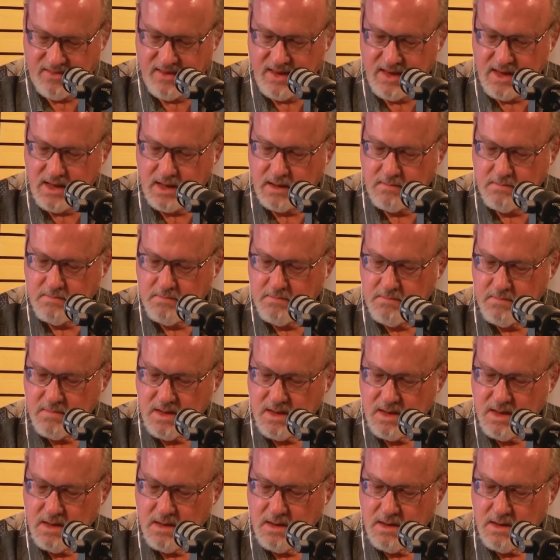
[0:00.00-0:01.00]
issue, a
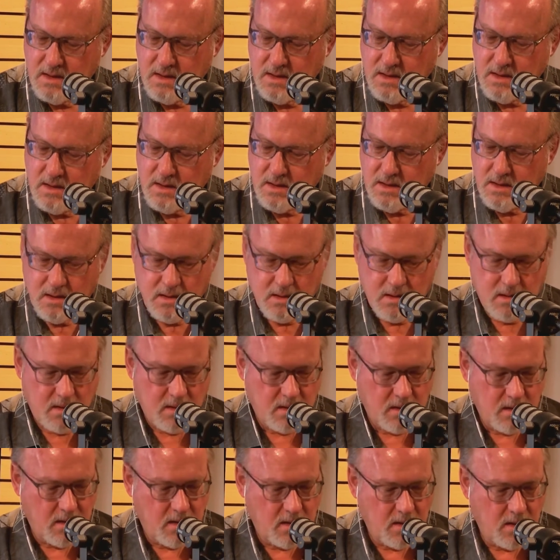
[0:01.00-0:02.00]
thing. And so